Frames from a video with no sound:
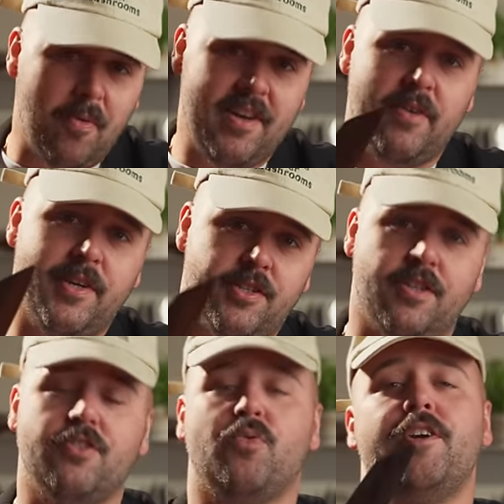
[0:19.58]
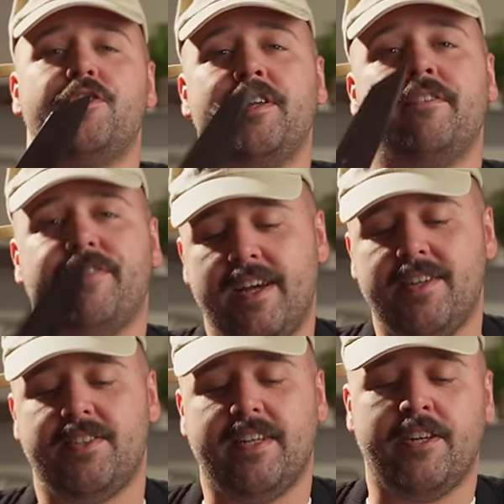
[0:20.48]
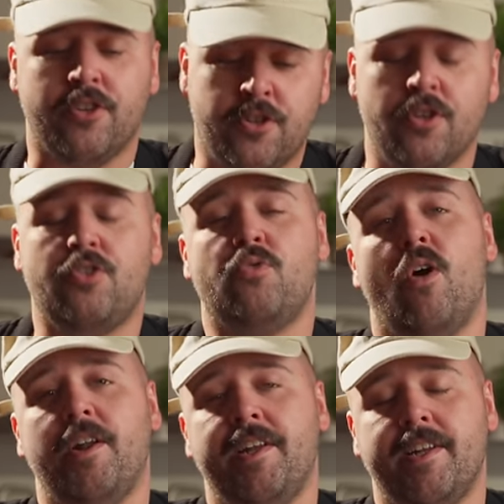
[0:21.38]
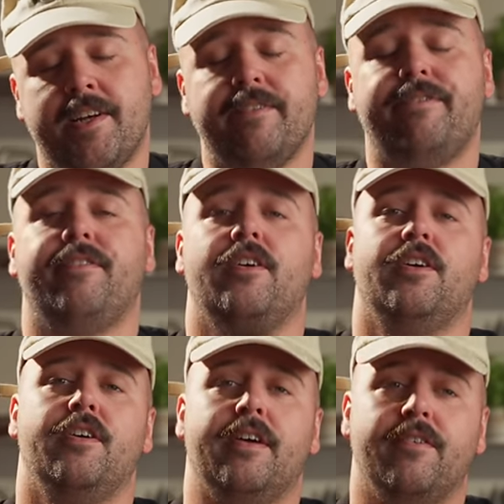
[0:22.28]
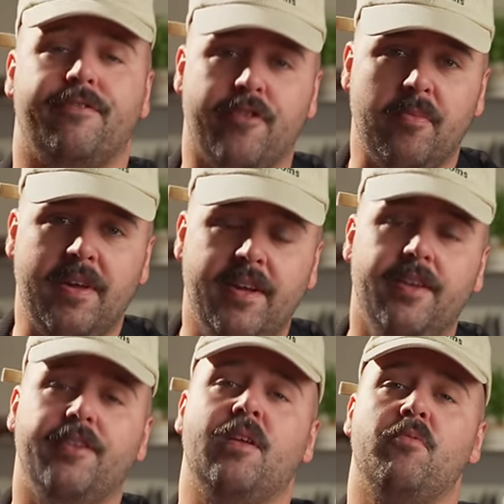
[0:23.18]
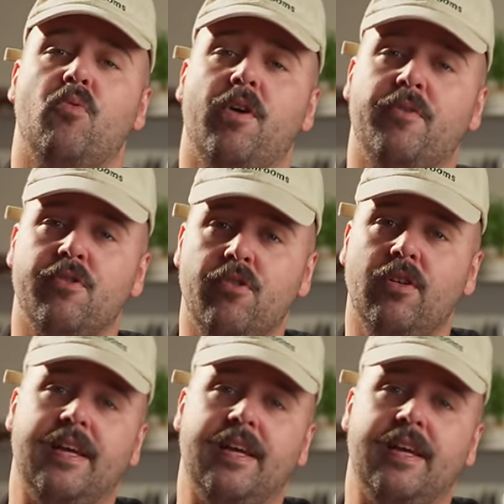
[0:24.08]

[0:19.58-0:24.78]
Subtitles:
many reasons why you should invest in a good quality knife. For me, number one rule